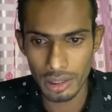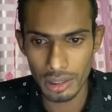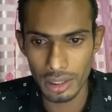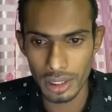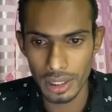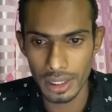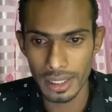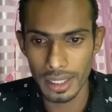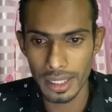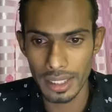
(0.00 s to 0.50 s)

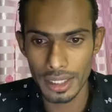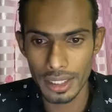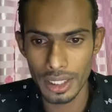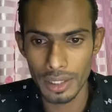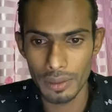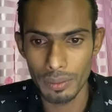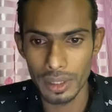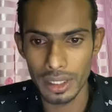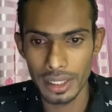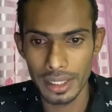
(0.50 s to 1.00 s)
This
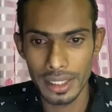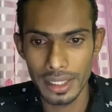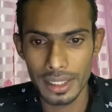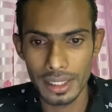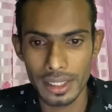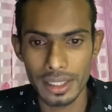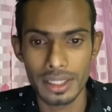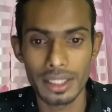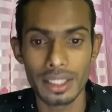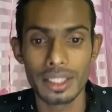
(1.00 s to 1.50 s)
lesson will
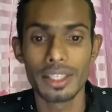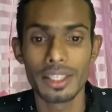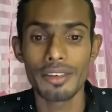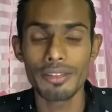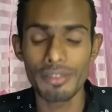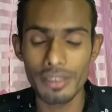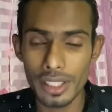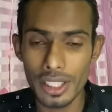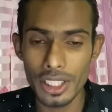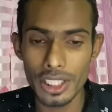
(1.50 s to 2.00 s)
discuss the
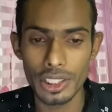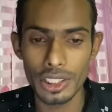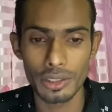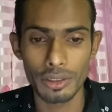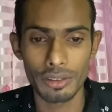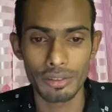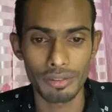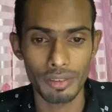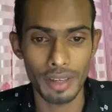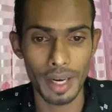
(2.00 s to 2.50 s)
definition
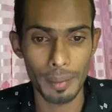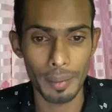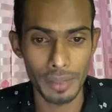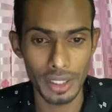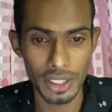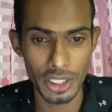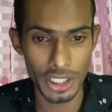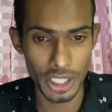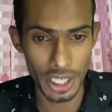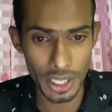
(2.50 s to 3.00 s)
of
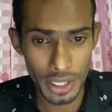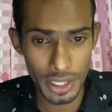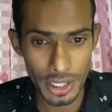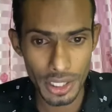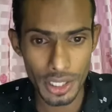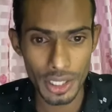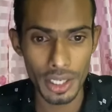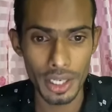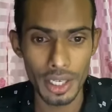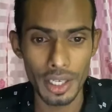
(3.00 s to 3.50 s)
climate change
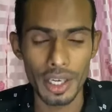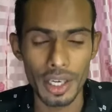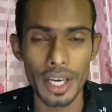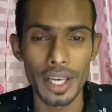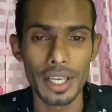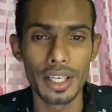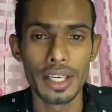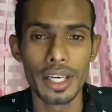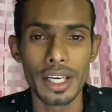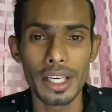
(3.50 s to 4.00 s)

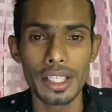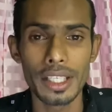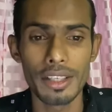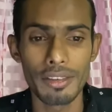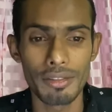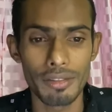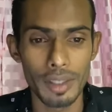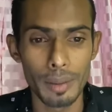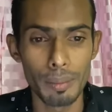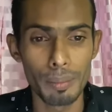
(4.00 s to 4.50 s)
and negative
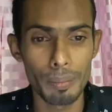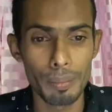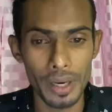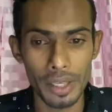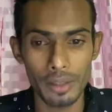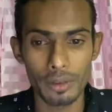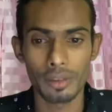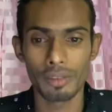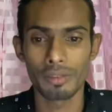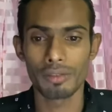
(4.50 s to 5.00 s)

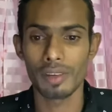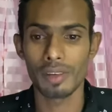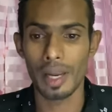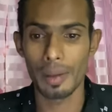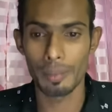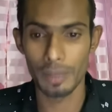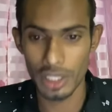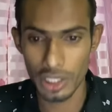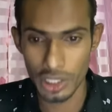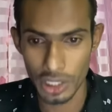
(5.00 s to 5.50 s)
impact of
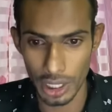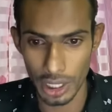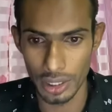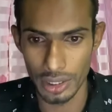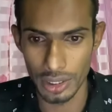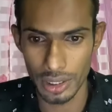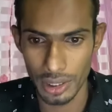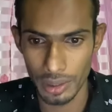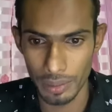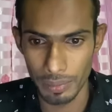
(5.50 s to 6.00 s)
climate change.